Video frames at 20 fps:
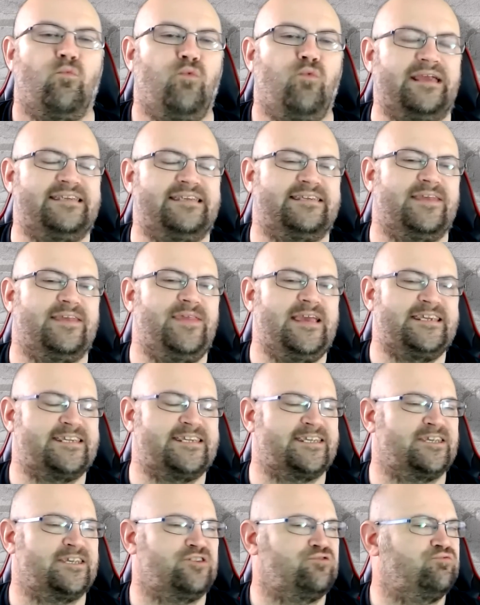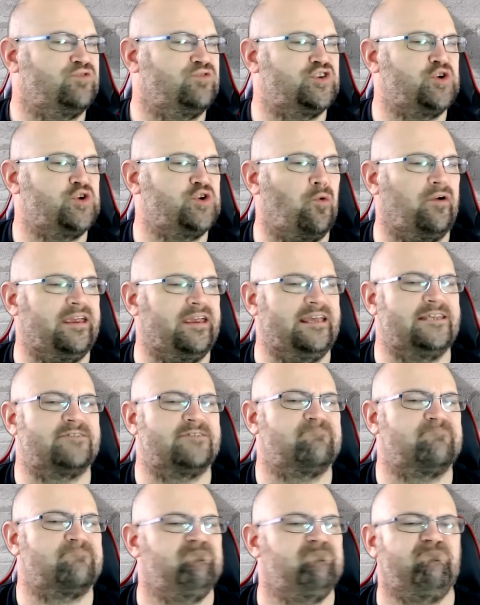Right, so this story
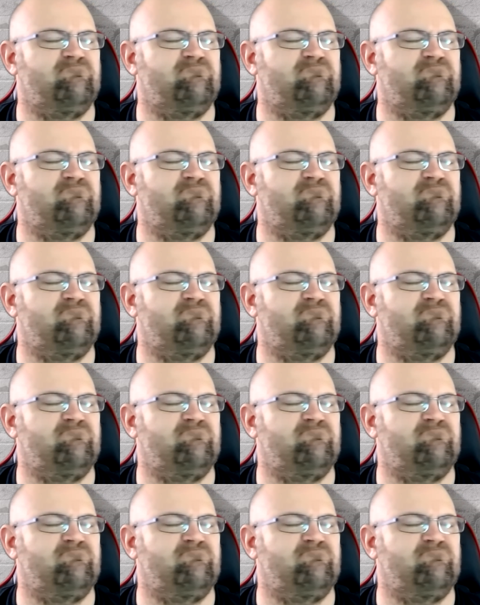is